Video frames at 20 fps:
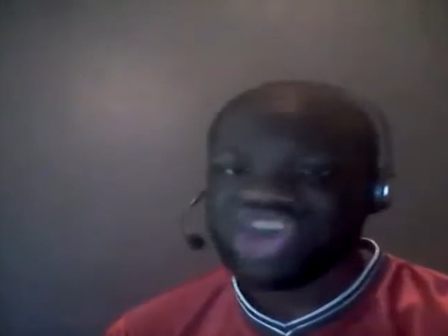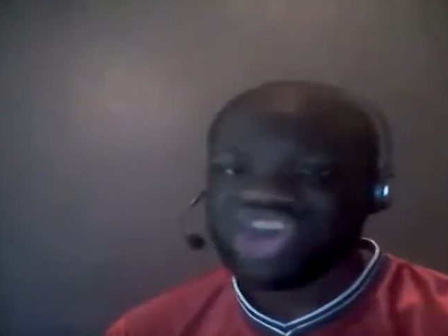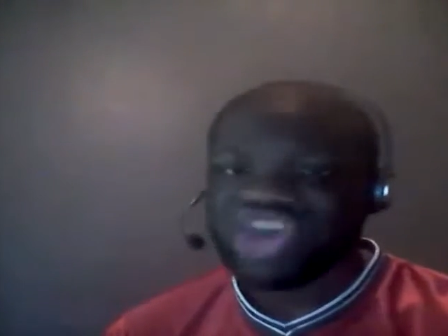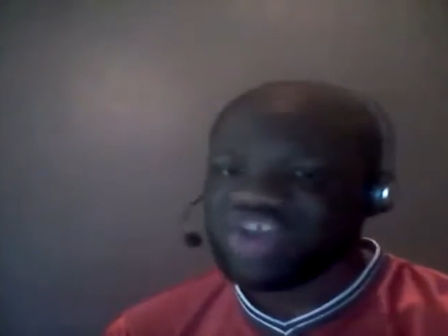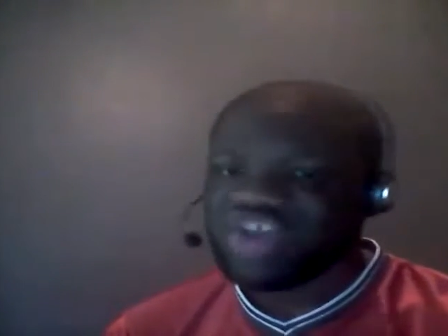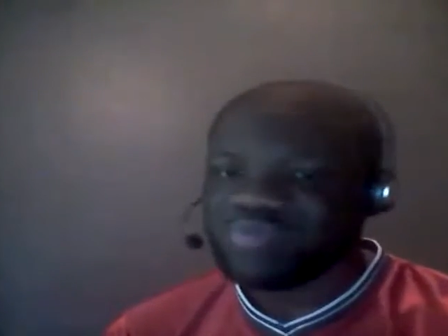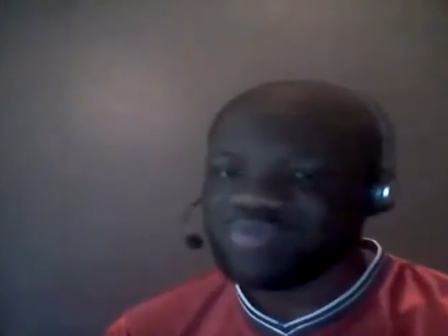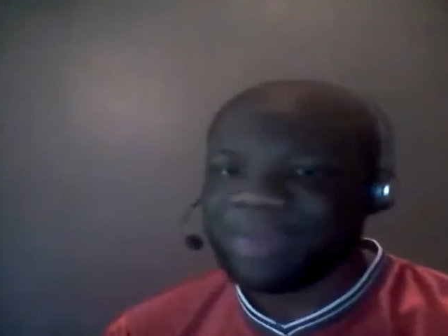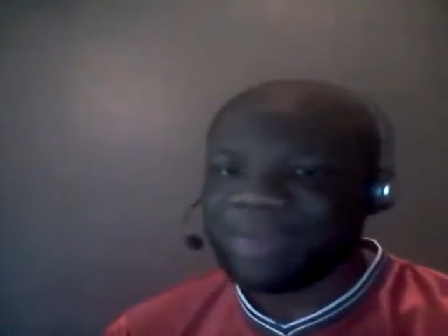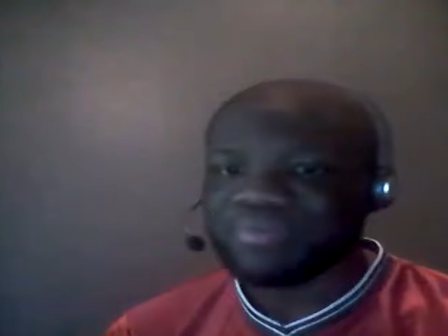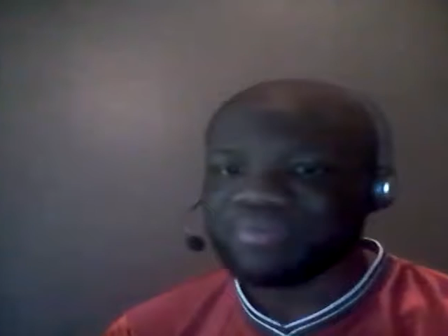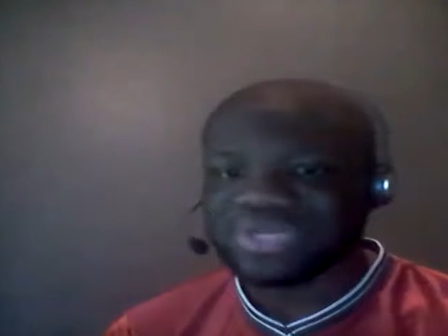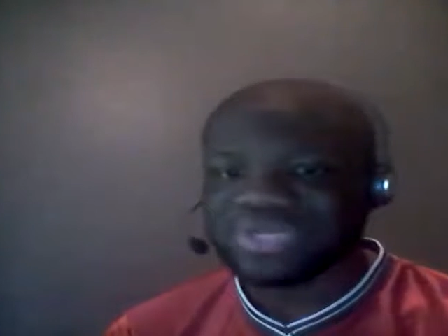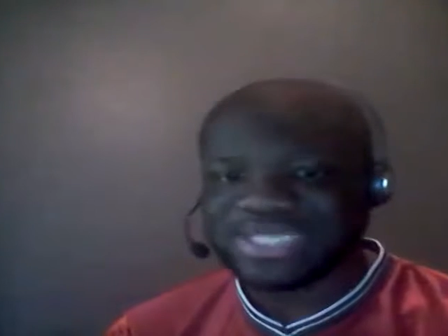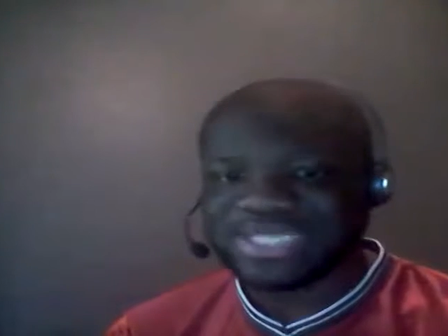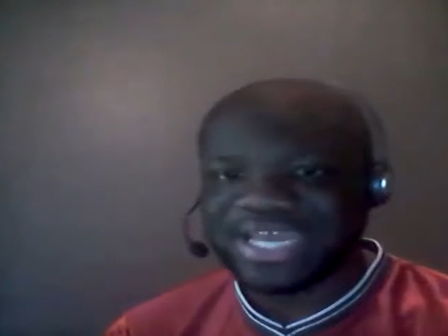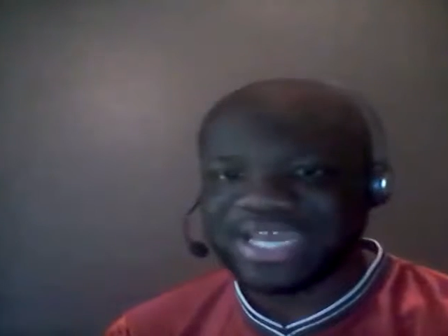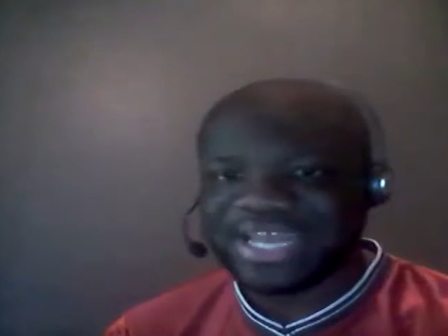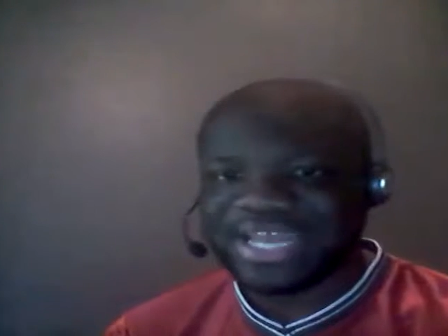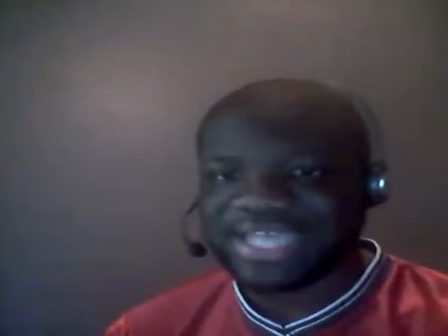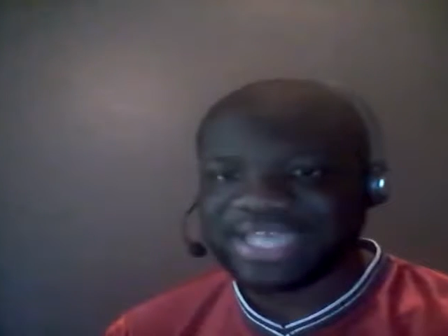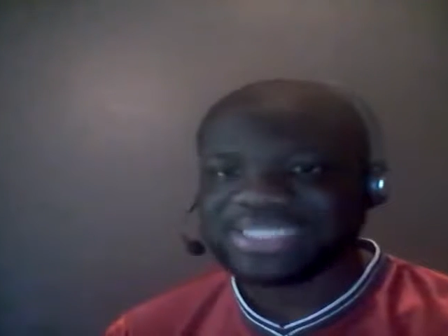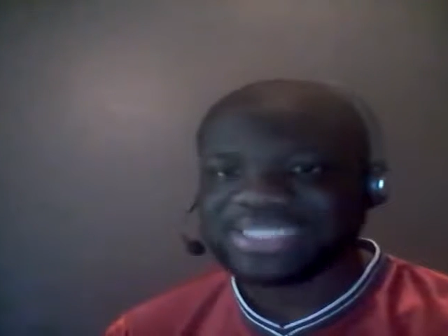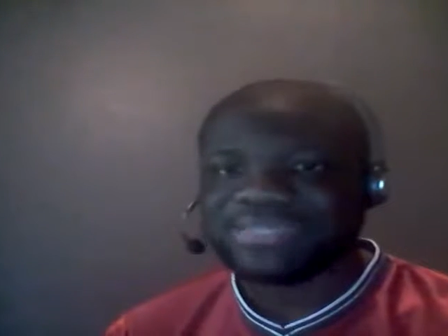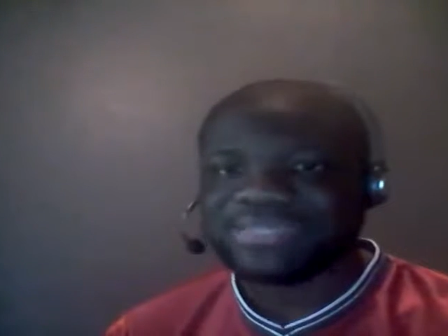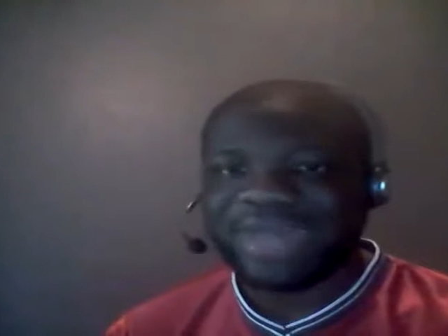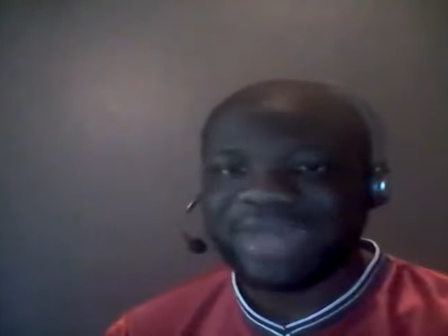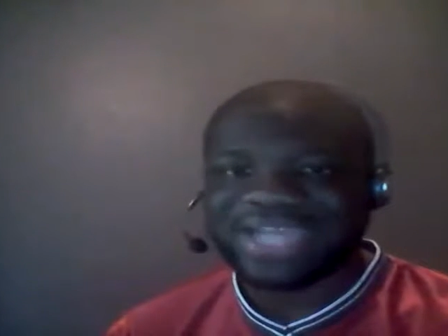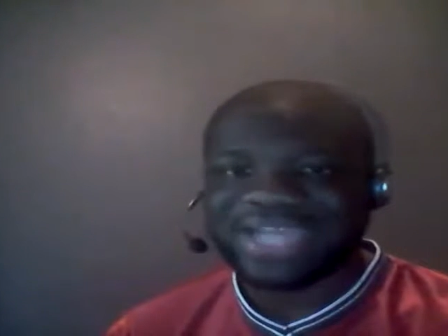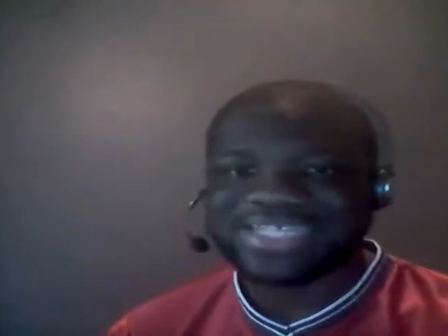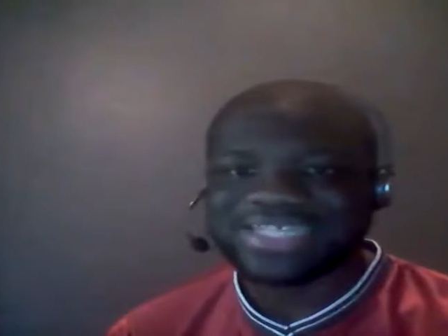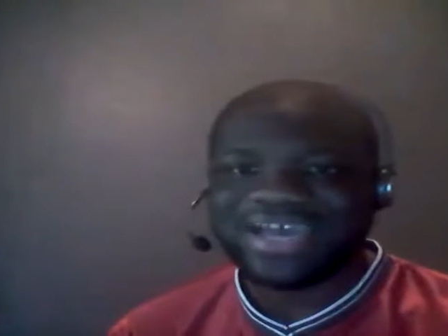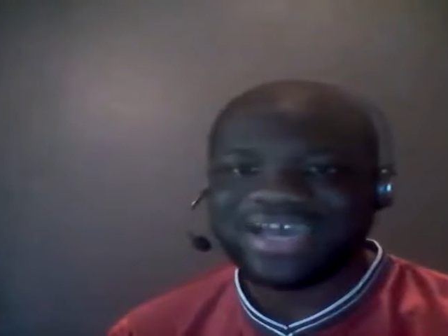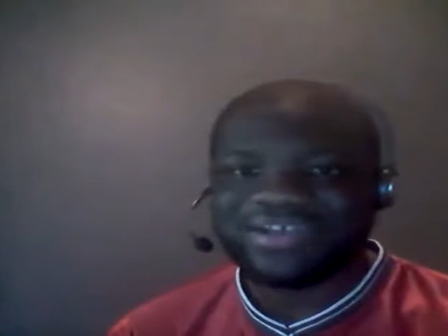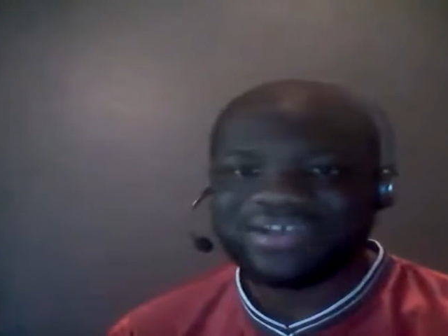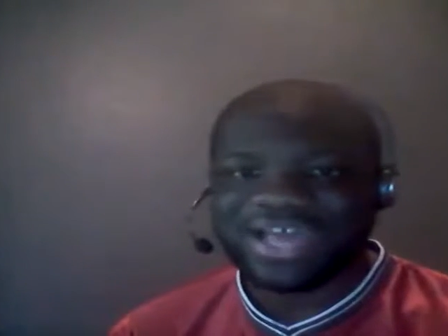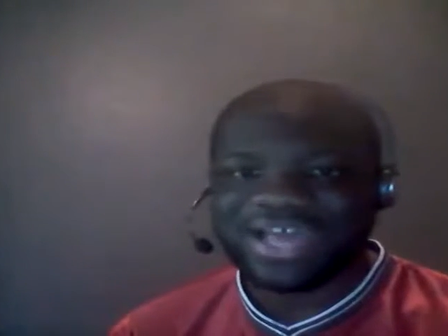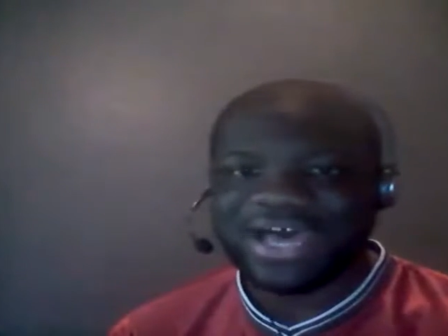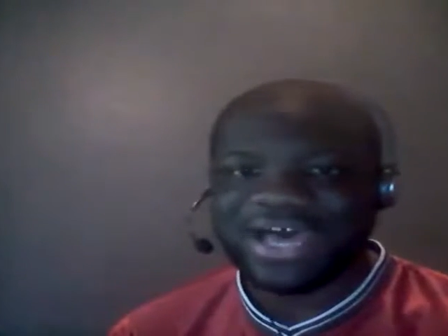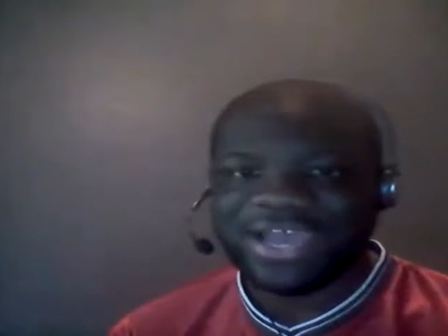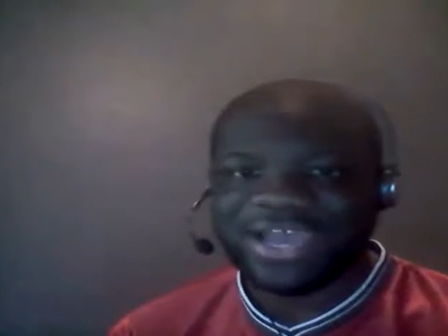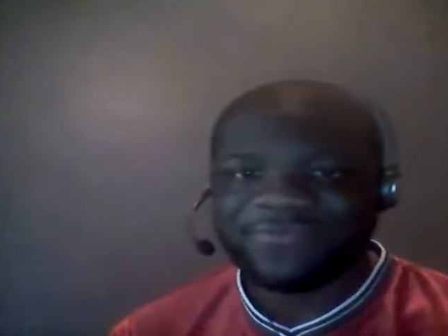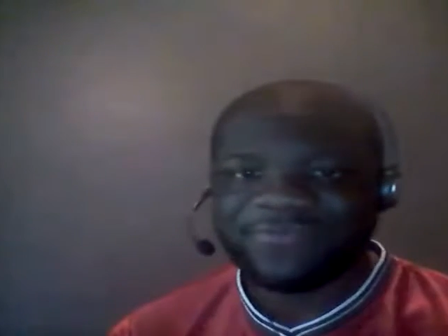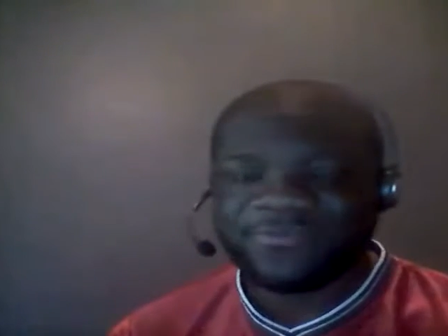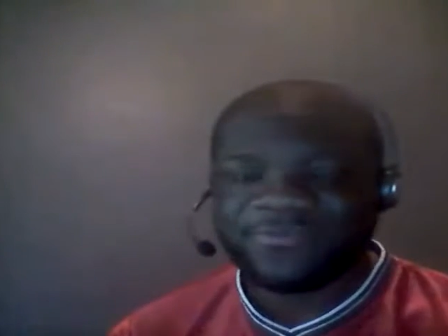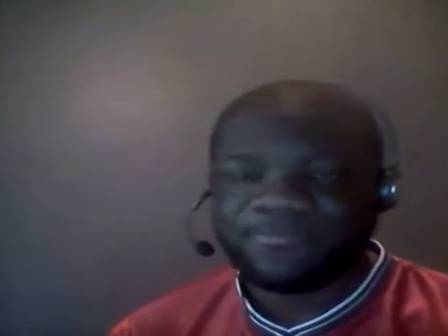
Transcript: representing SmackDown Live.